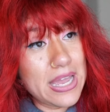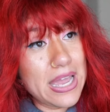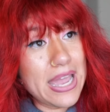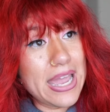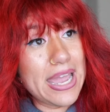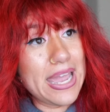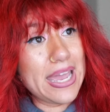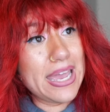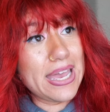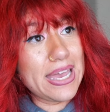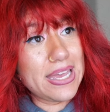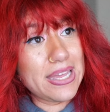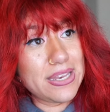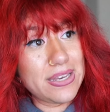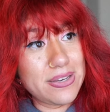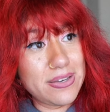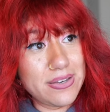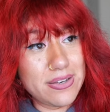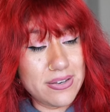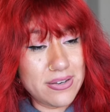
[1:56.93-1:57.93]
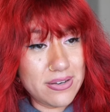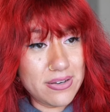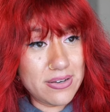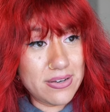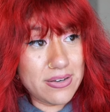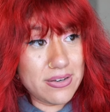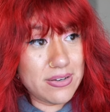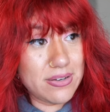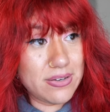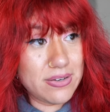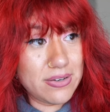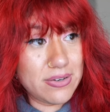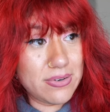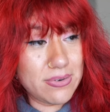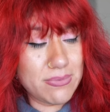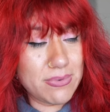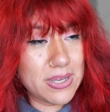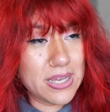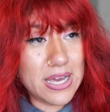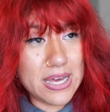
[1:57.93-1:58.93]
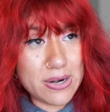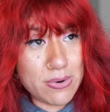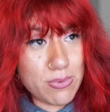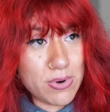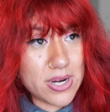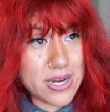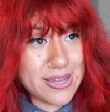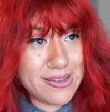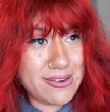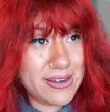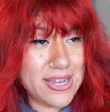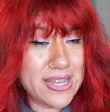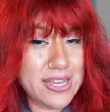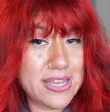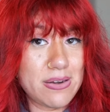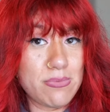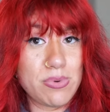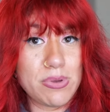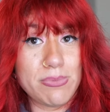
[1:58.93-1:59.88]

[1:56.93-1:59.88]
and we got a workout in.